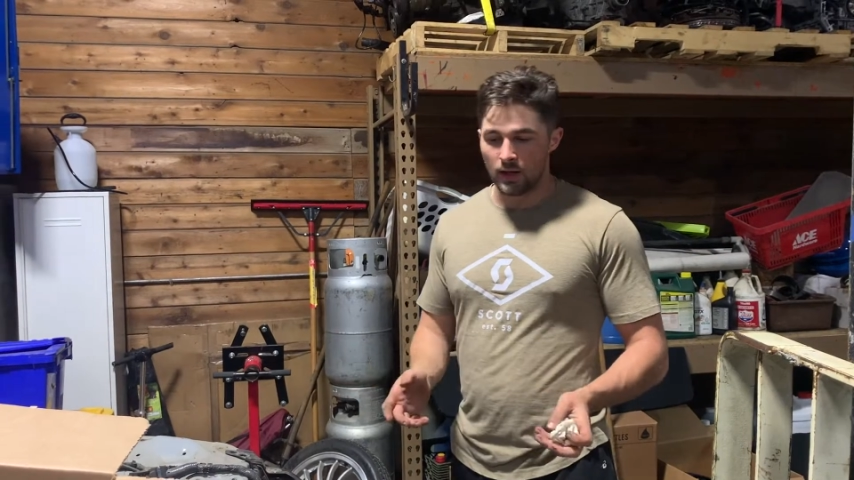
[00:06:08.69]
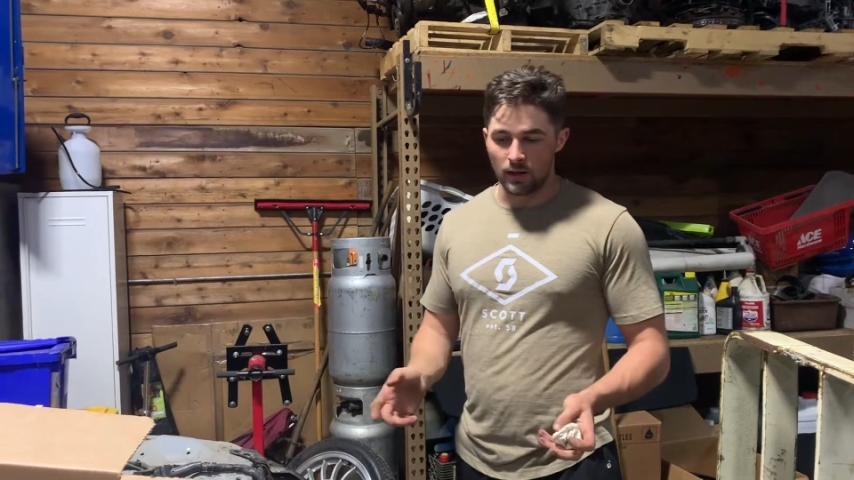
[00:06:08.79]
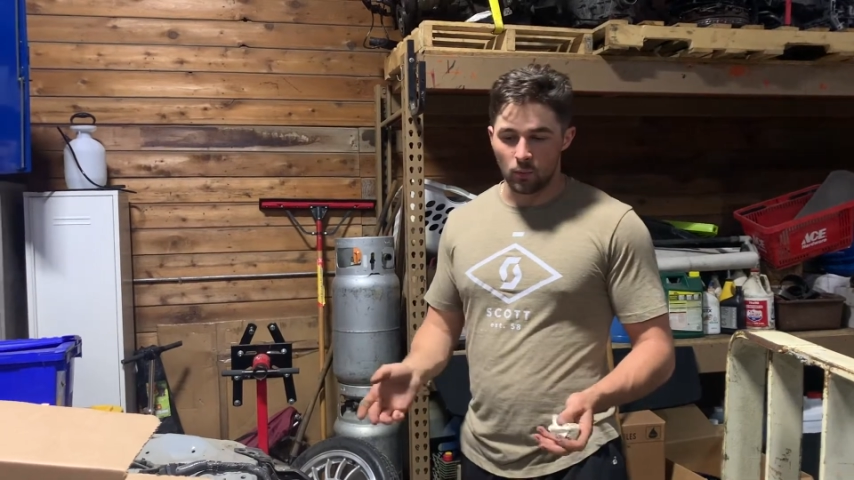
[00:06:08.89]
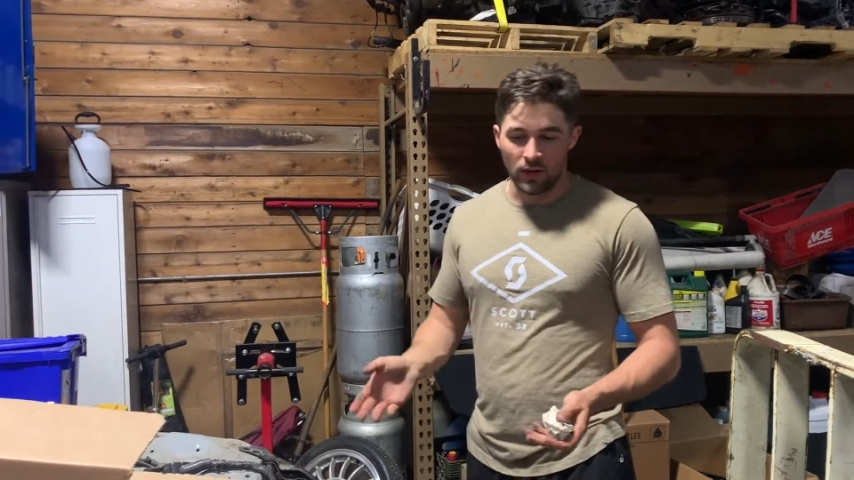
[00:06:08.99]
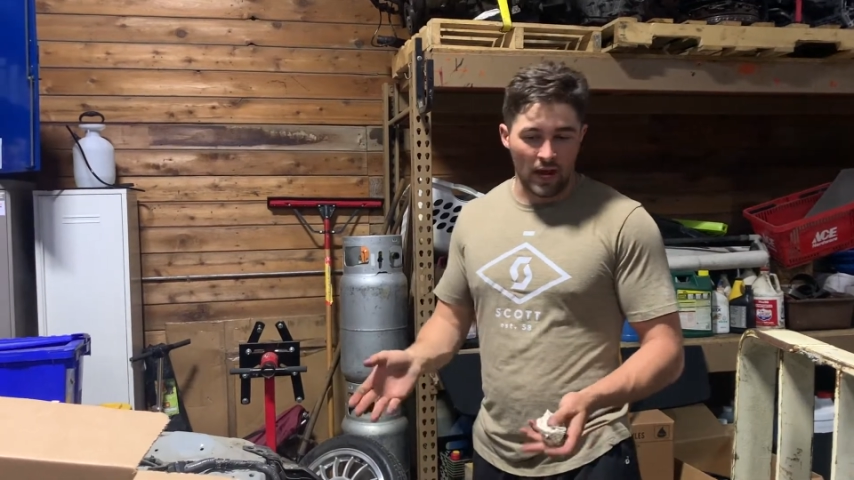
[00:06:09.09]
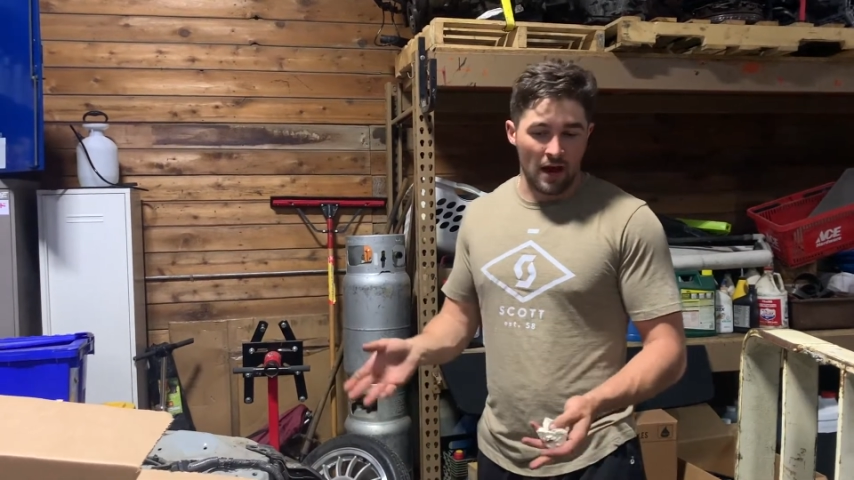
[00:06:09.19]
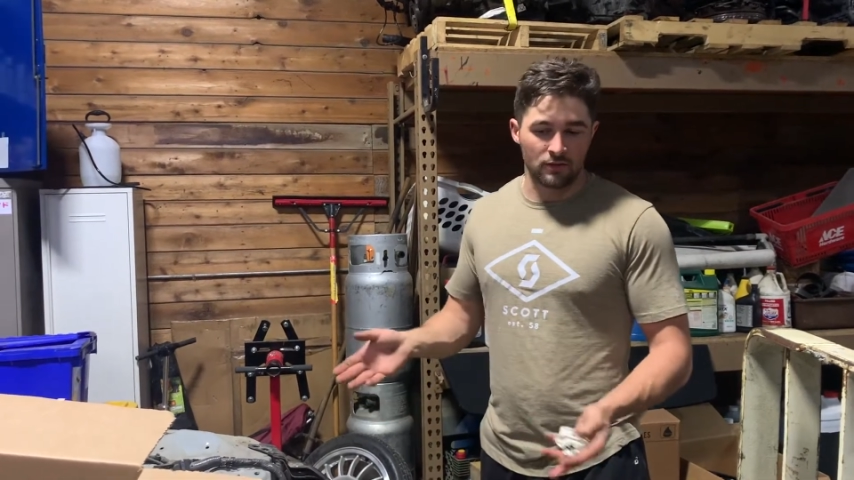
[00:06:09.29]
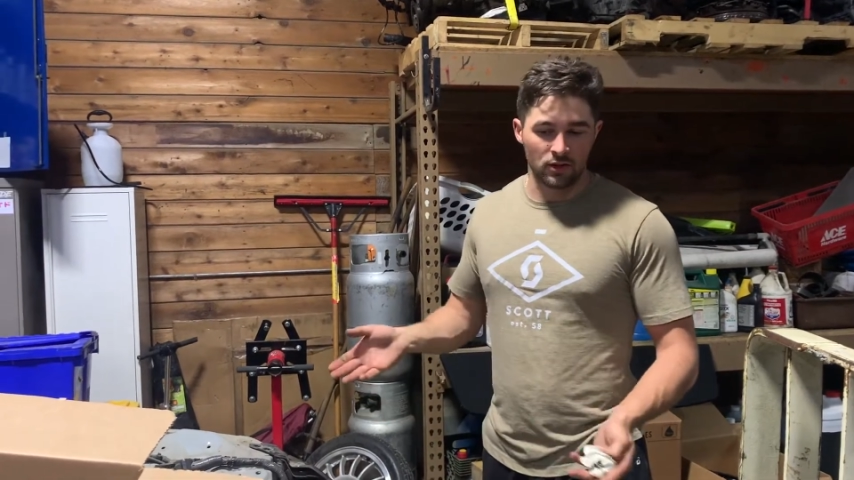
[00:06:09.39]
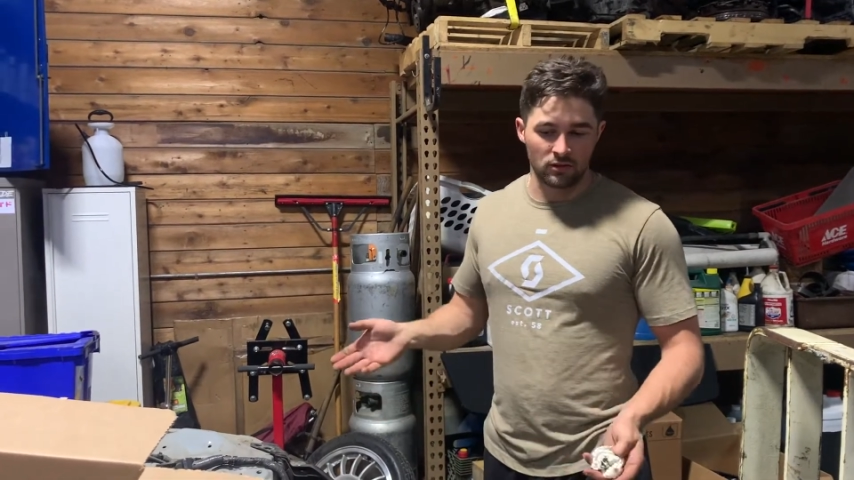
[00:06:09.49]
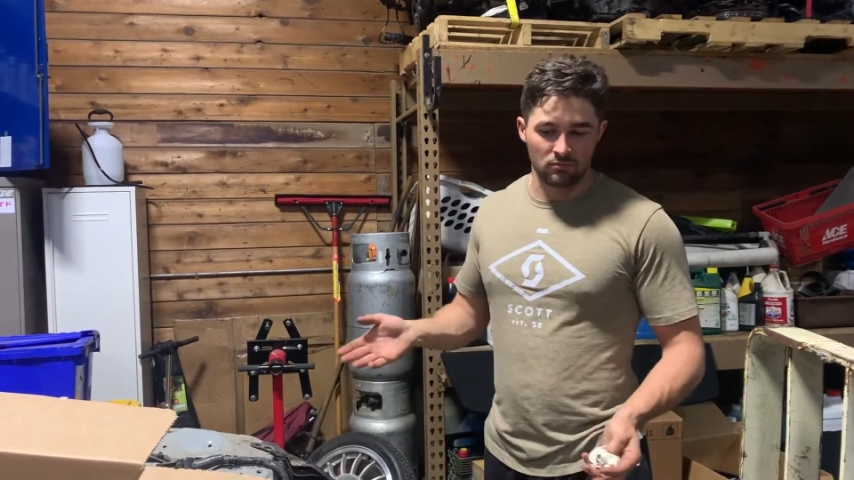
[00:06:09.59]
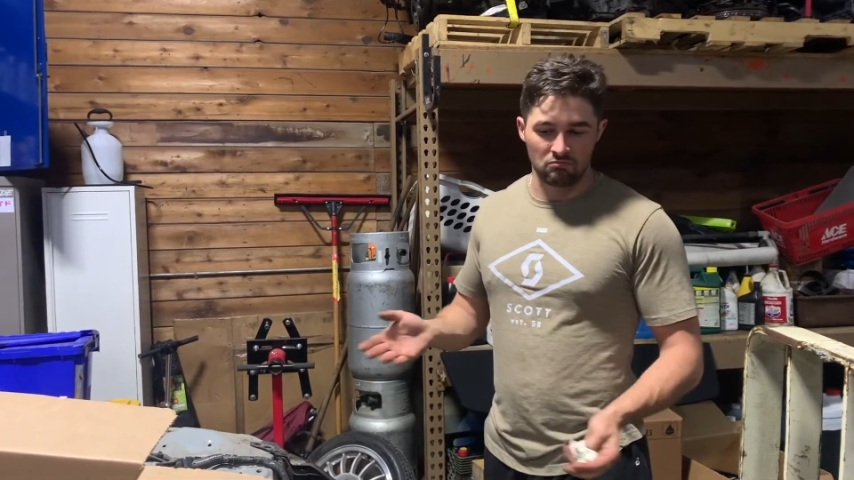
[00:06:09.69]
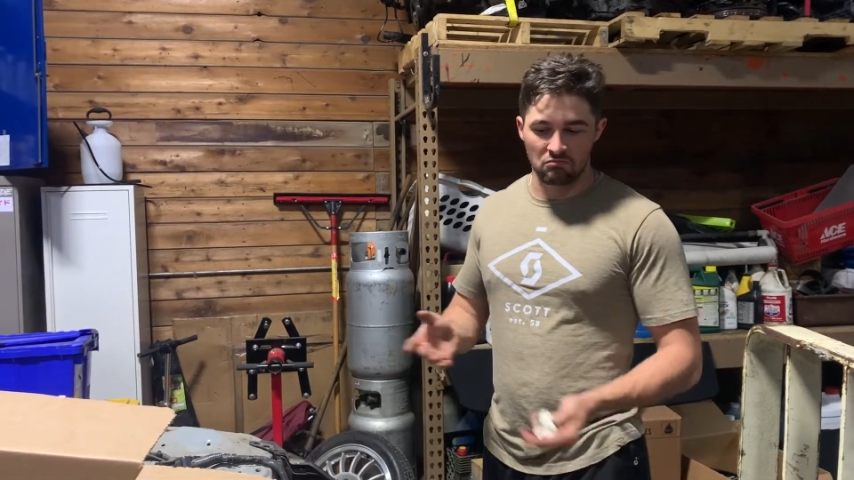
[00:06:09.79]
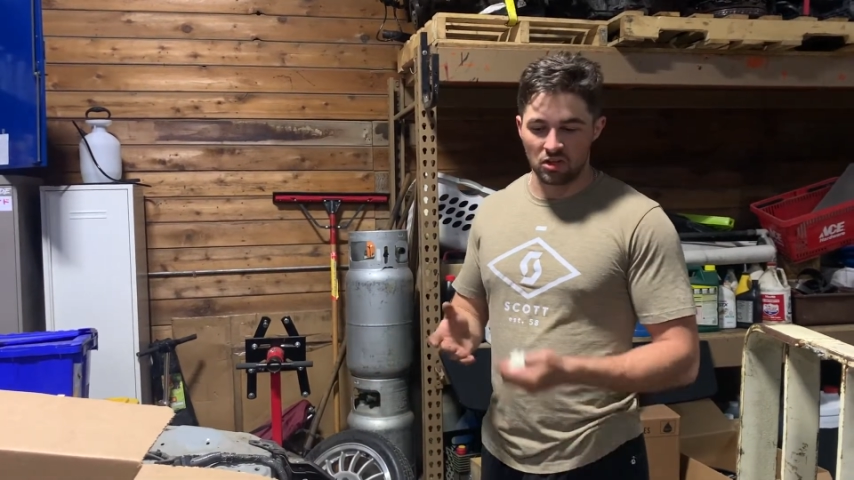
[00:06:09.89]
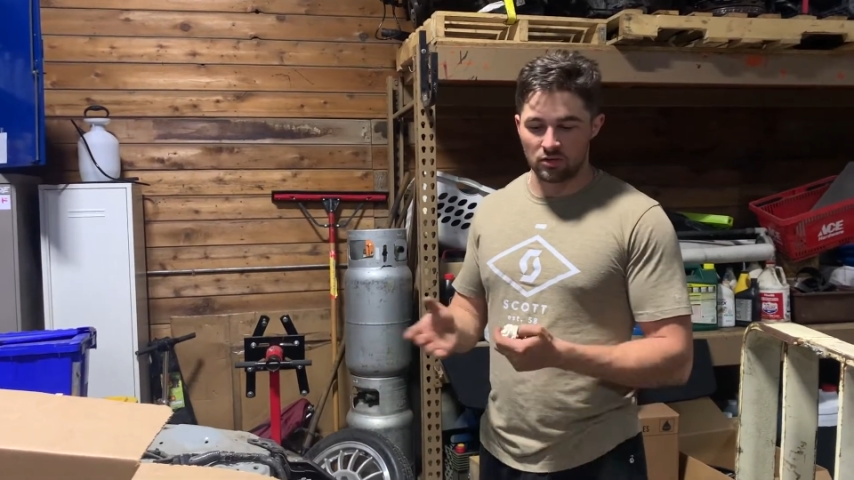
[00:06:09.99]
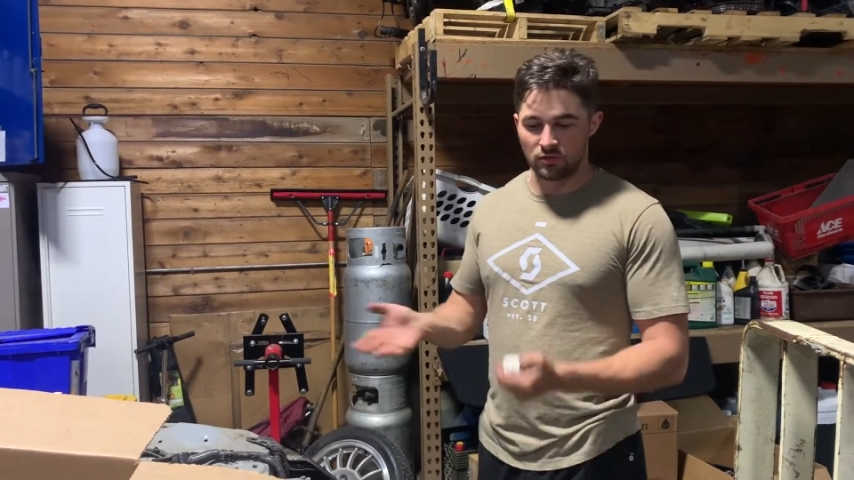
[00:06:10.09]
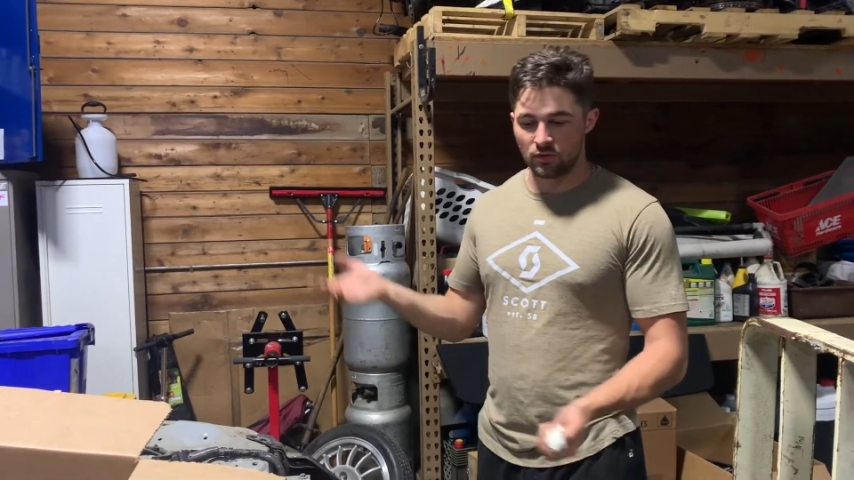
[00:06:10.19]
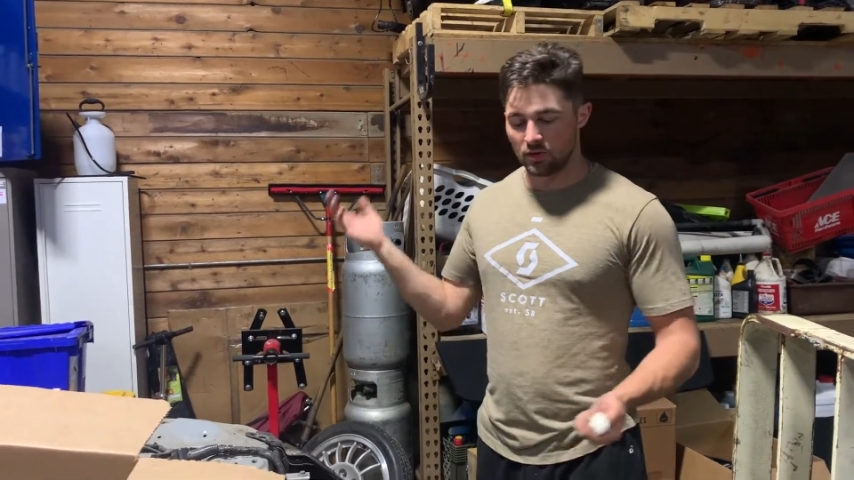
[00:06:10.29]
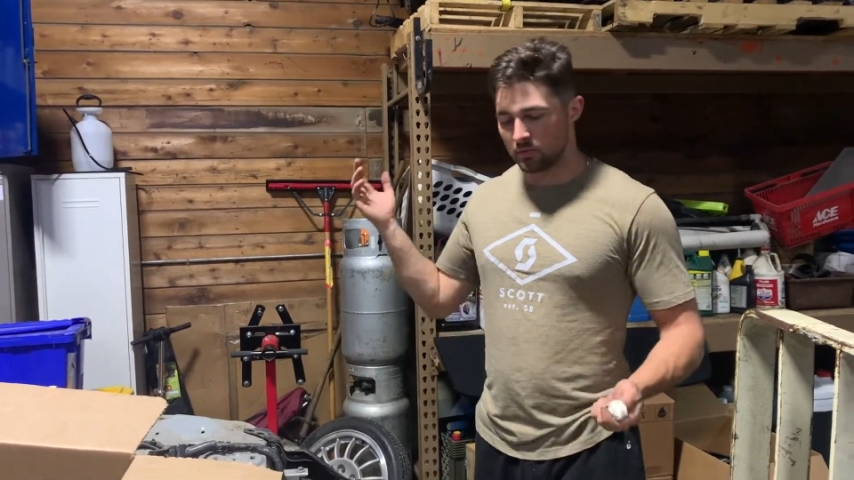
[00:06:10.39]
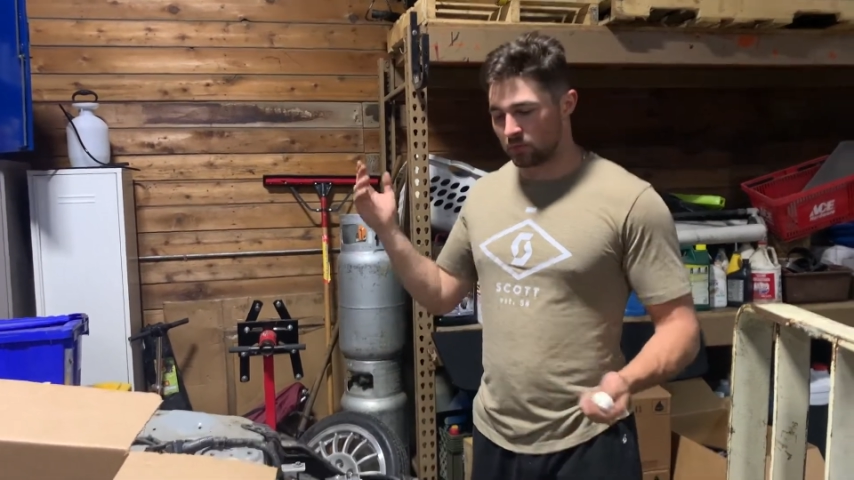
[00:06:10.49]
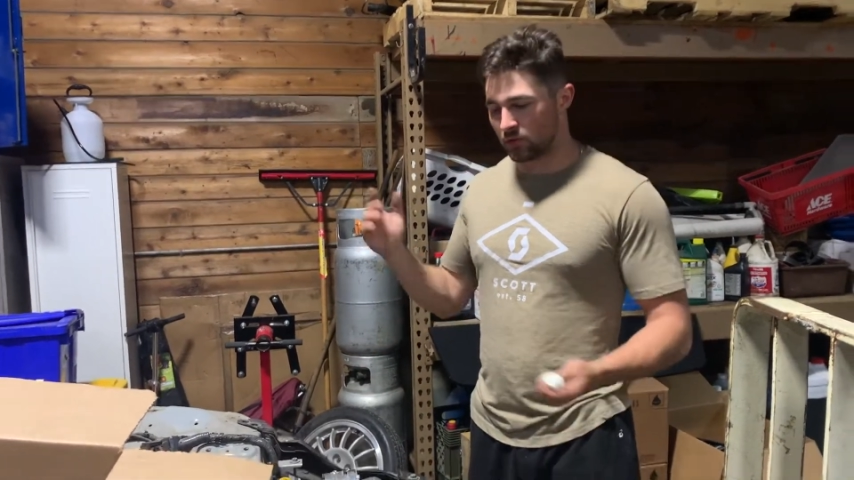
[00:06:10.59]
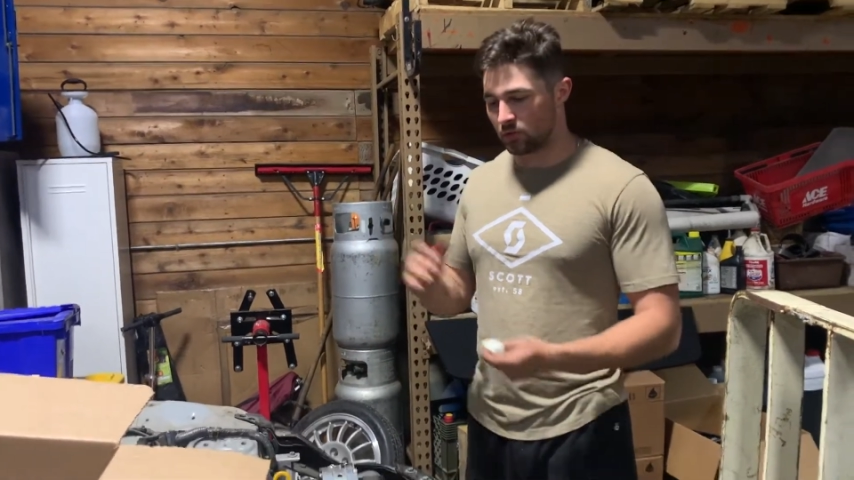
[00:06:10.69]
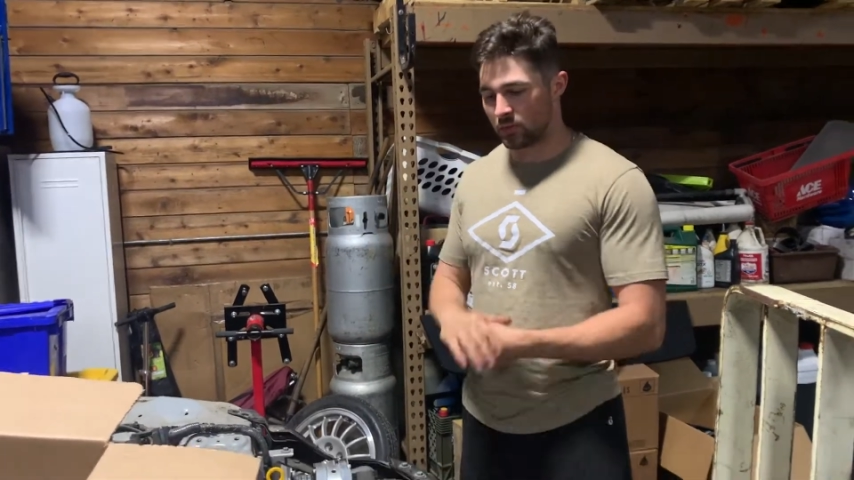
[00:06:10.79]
We have it. It's a fully built,